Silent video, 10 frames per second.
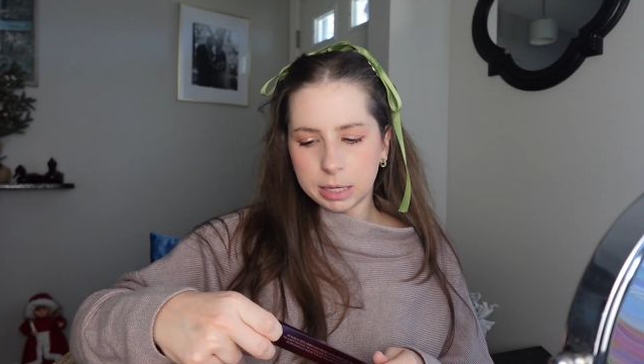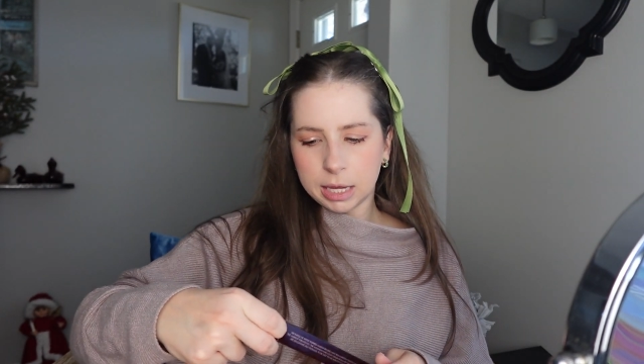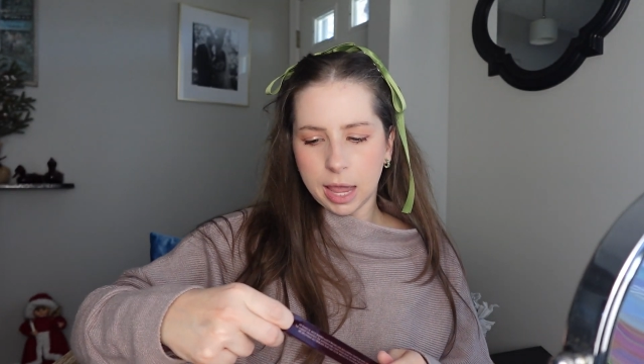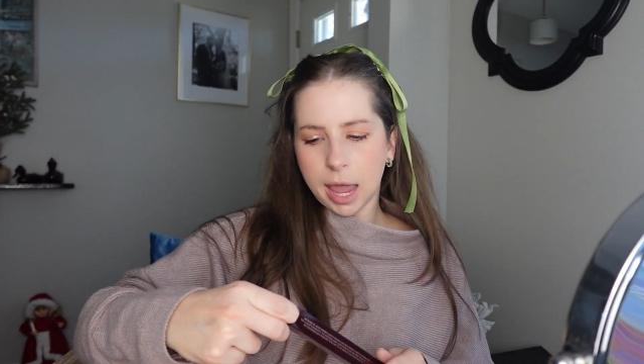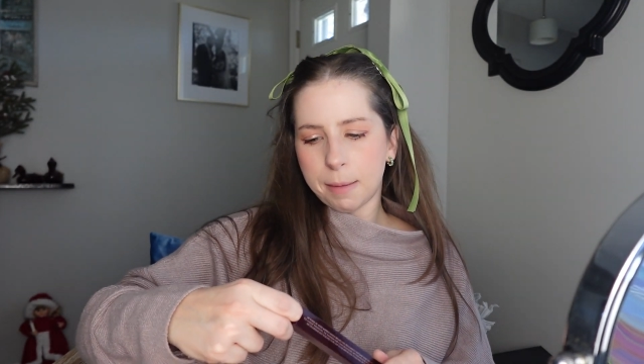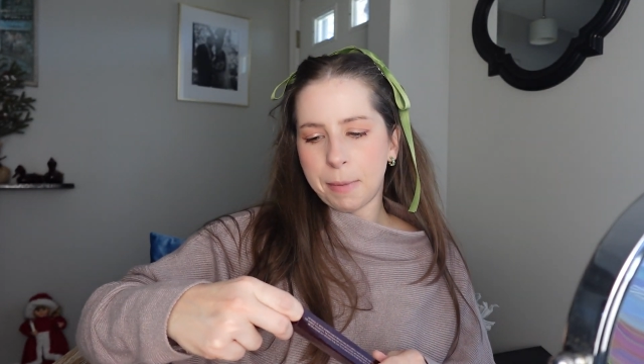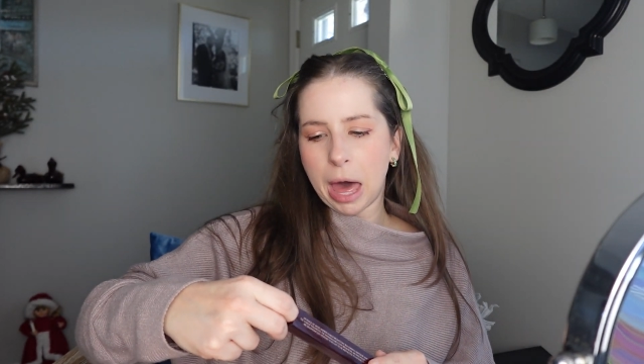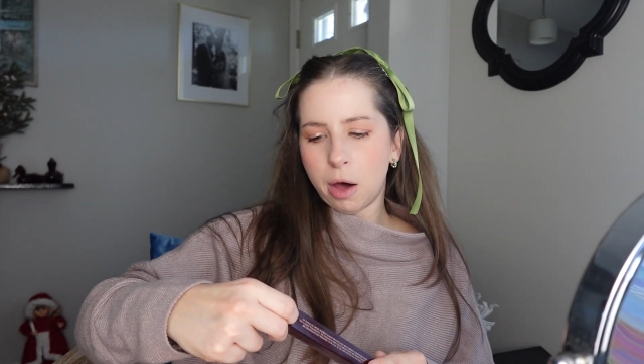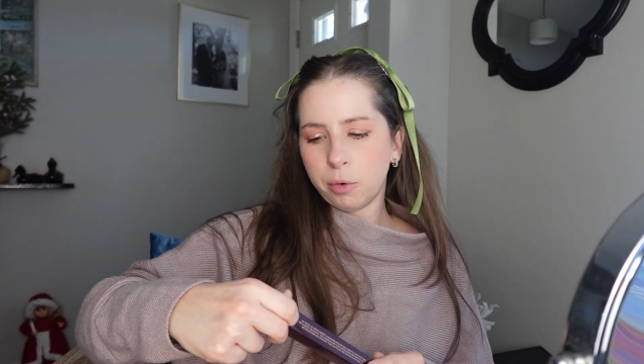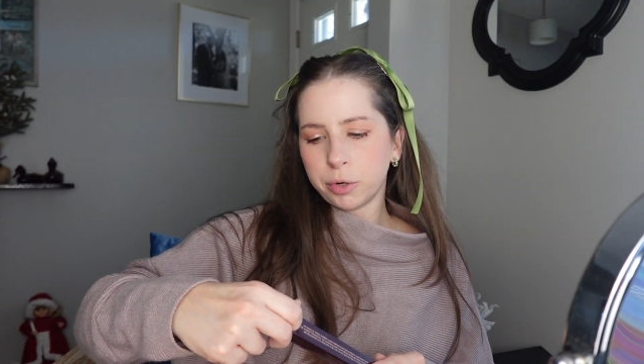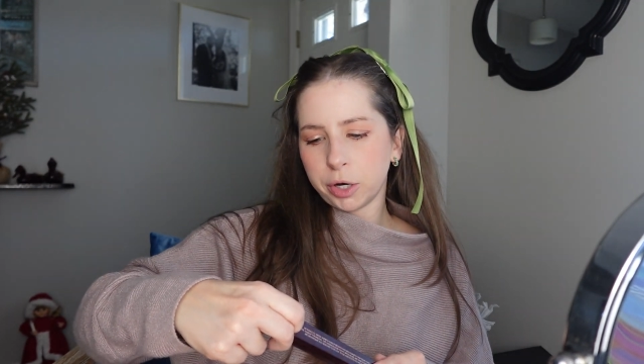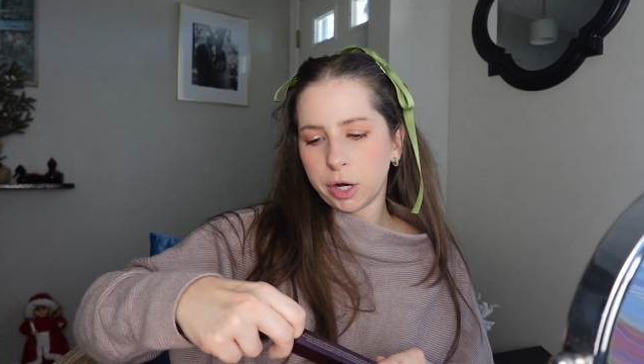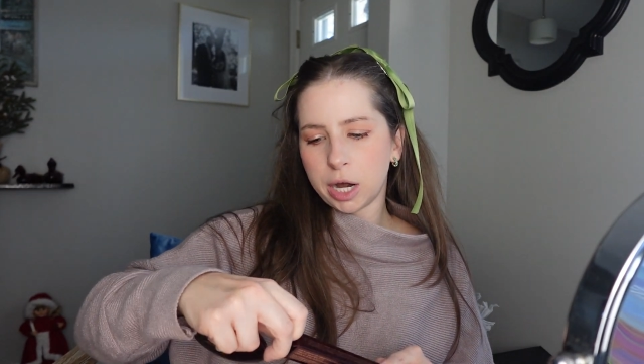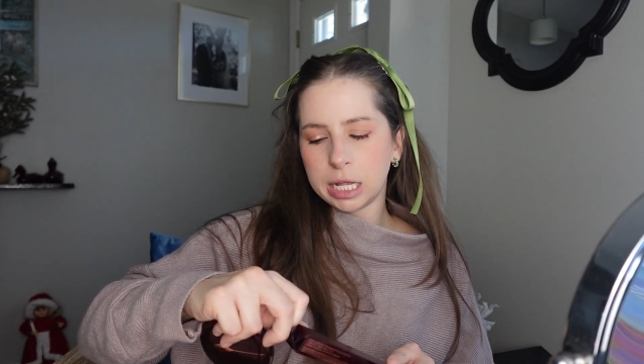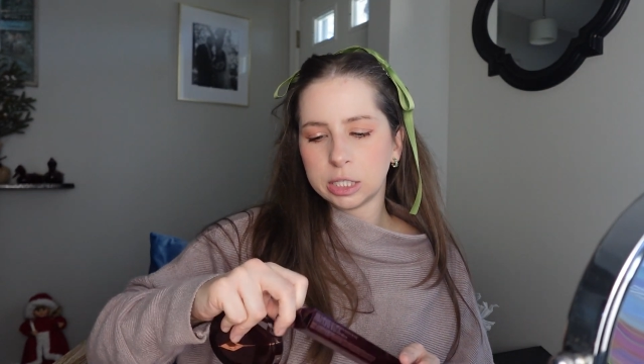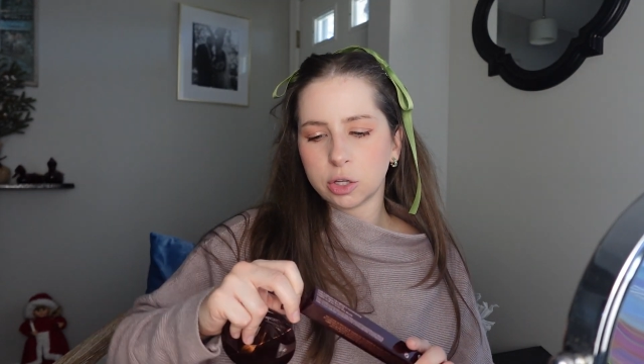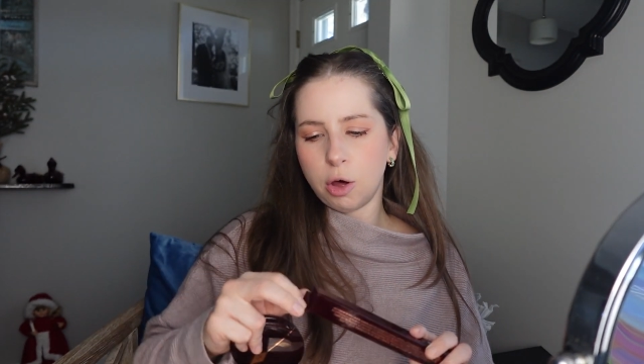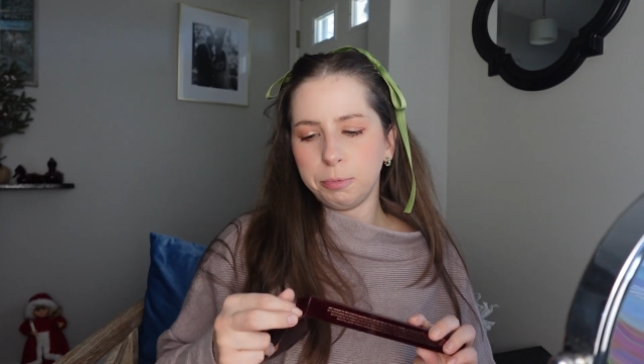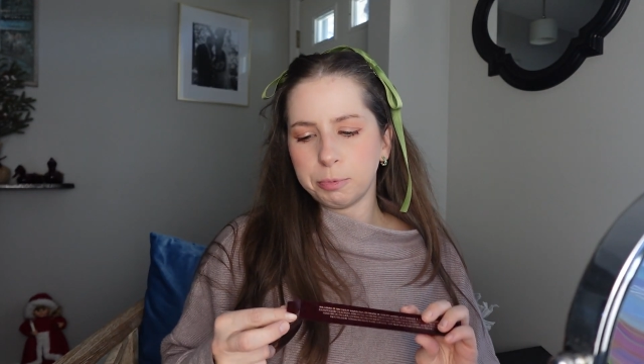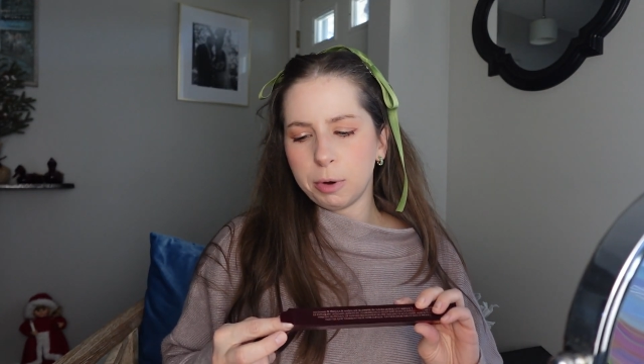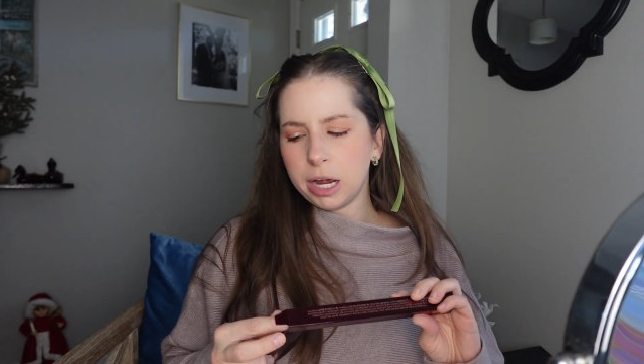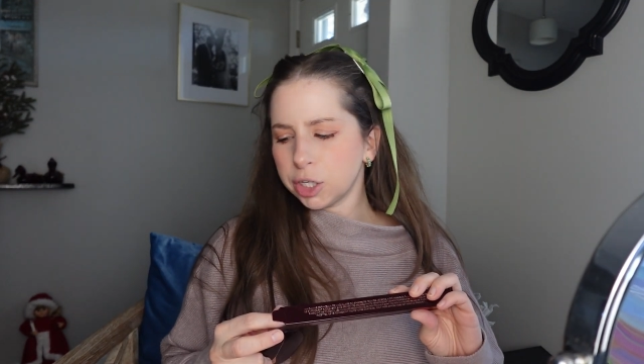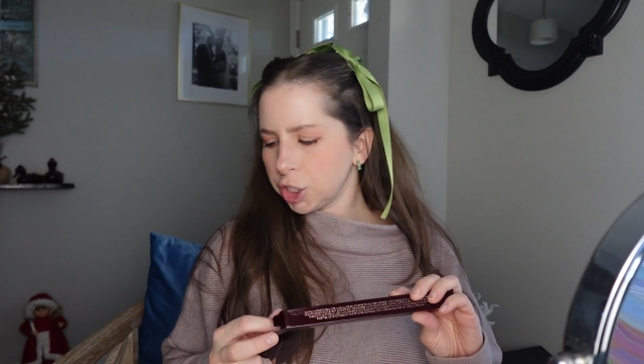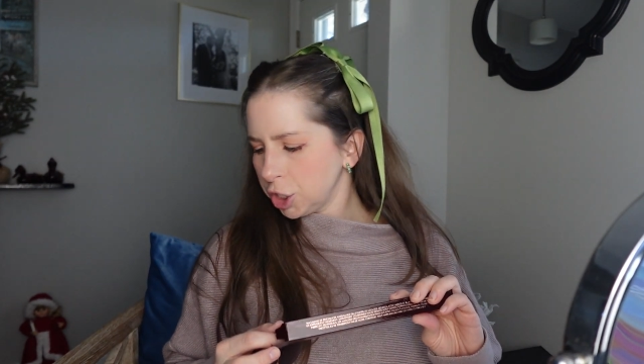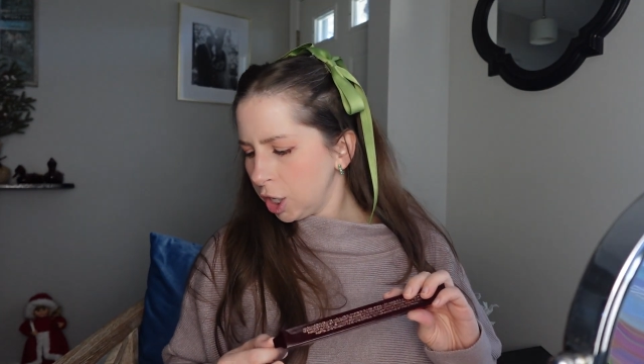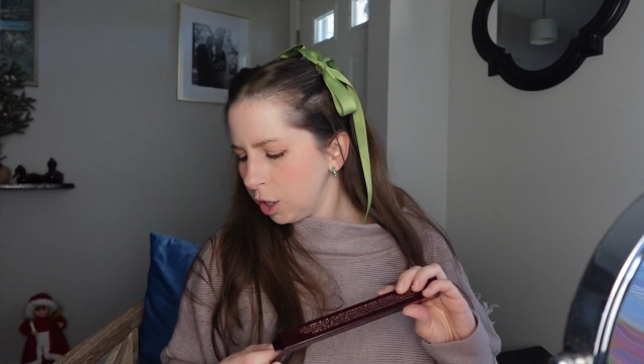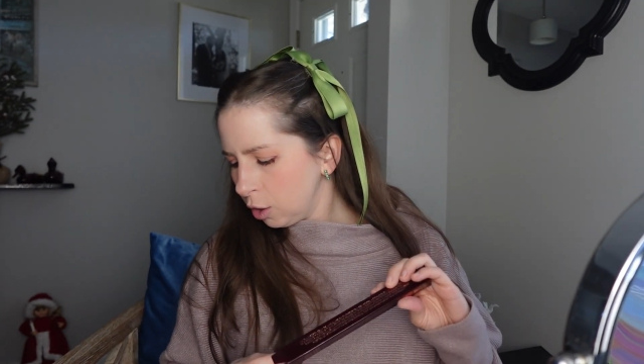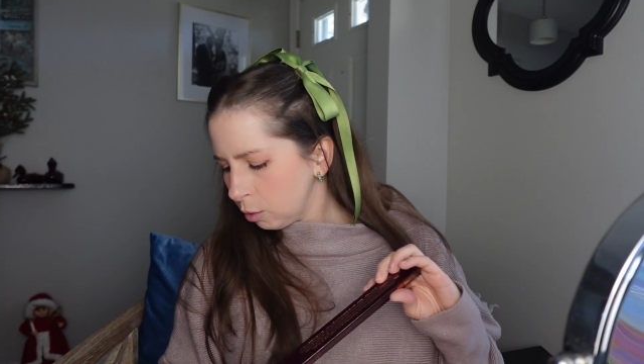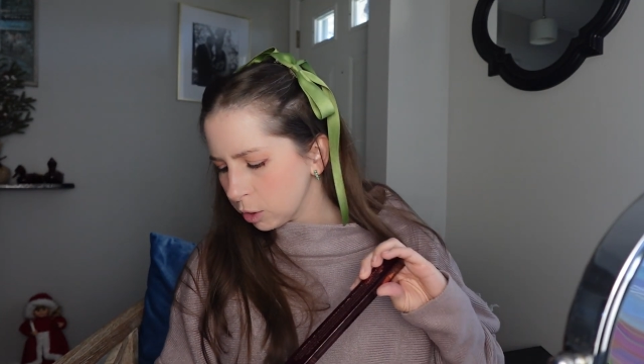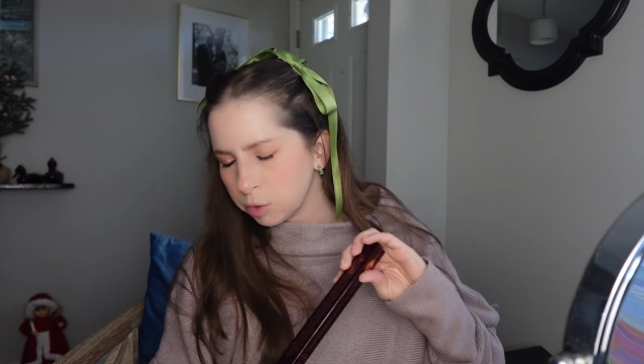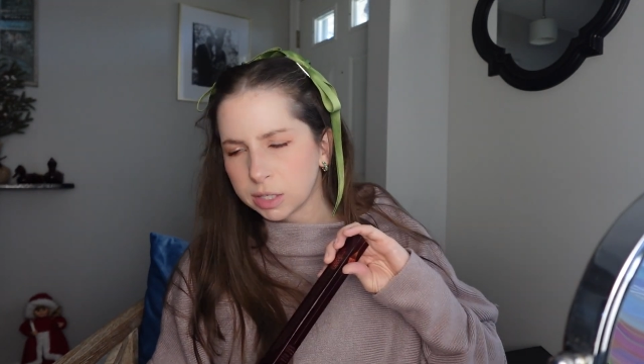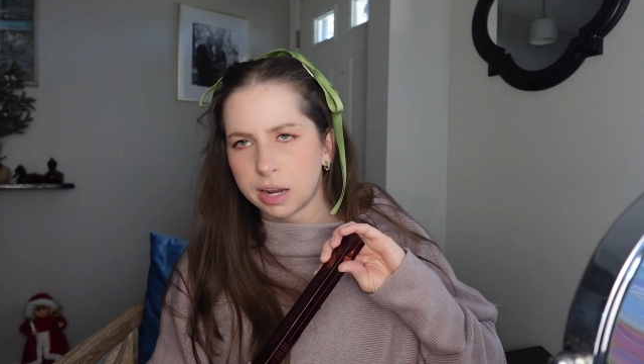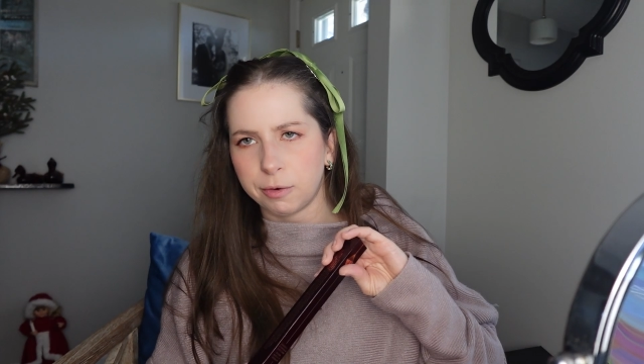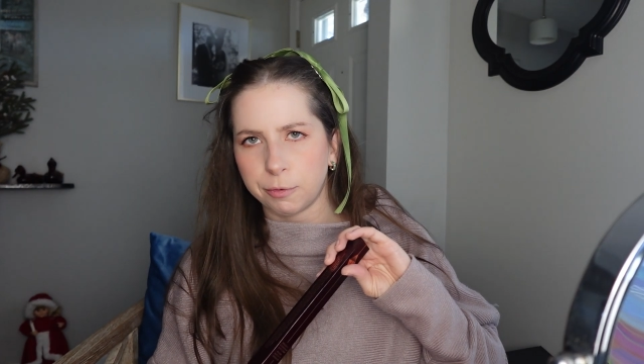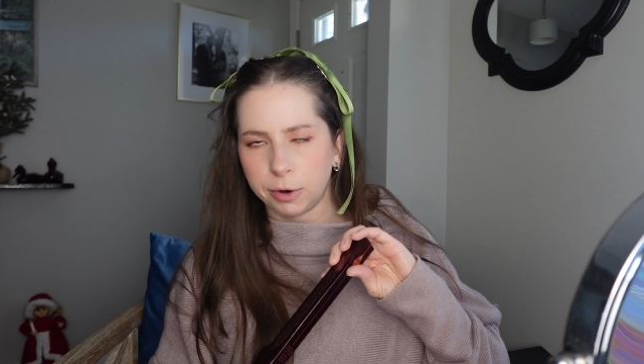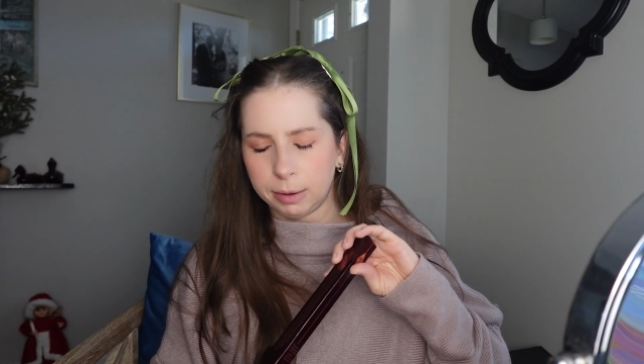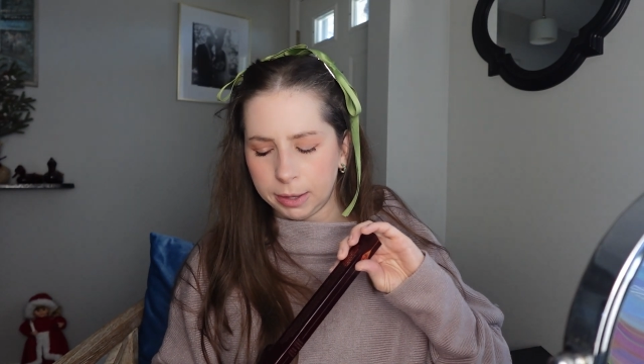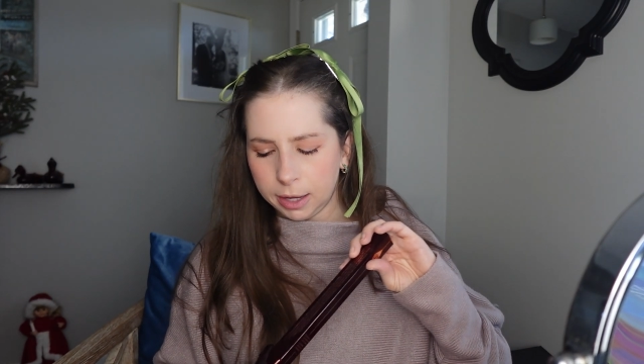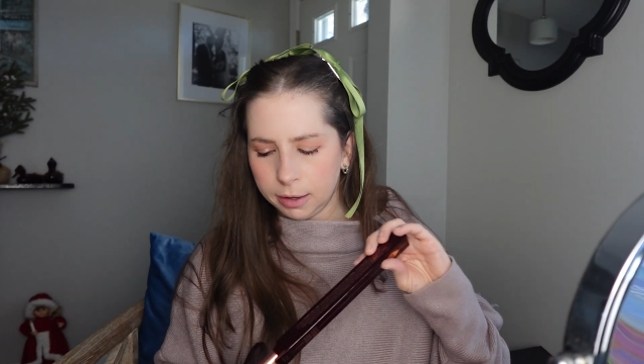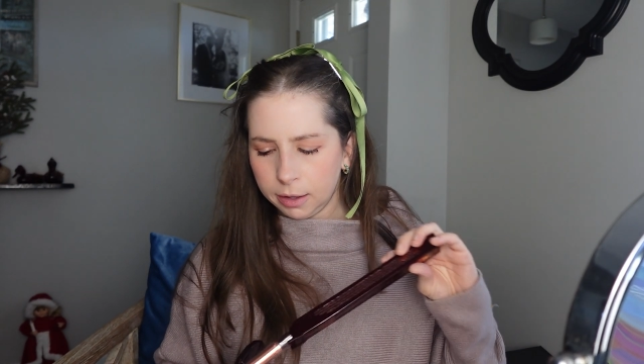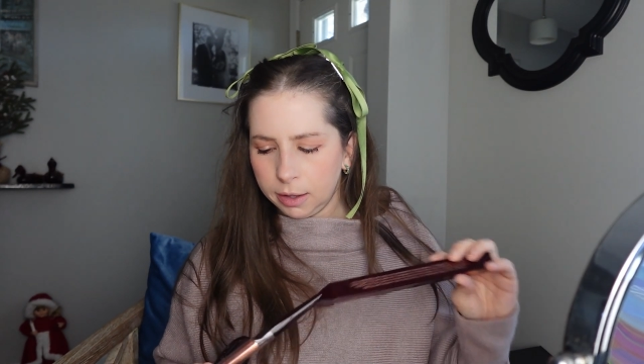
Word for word: me a powder and sculpt brush, which was kind of a freebie.